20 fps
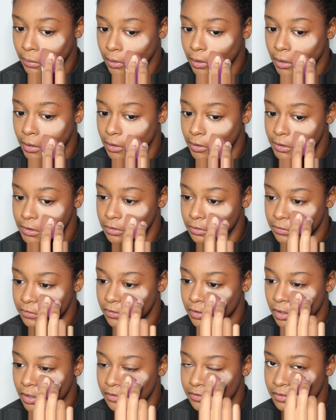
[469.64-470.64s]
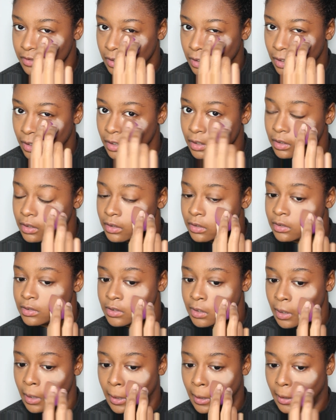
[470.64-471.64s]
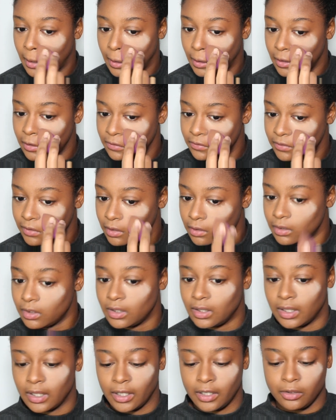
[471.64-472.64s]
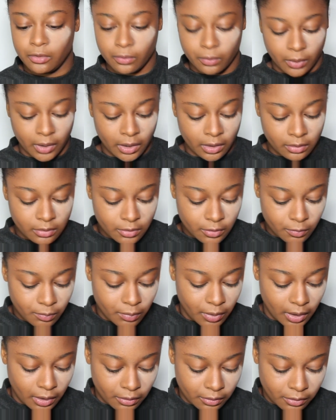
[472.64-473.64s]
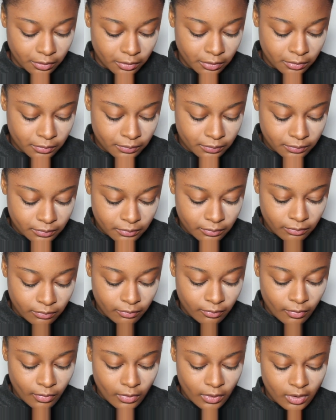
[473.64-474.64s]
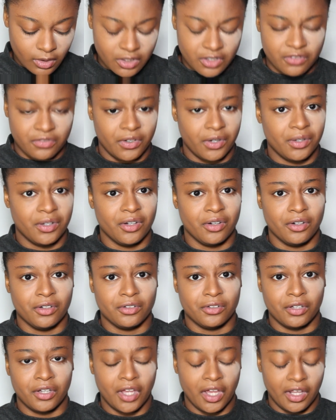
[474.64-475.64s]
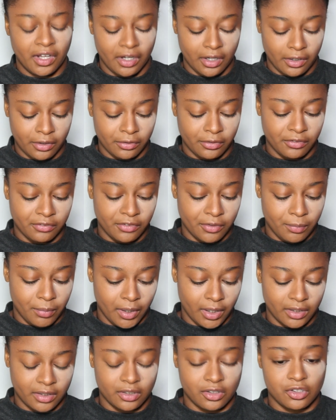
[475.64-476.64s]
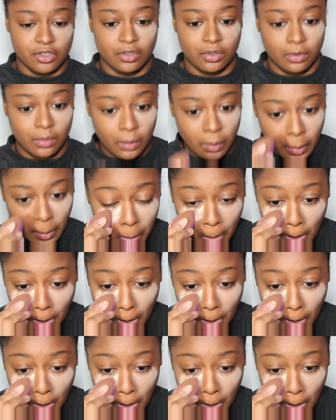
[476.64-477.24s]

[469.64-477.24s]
Okay, so far I feel like it's a very lightweight powder. It's very hard to get out of the package though.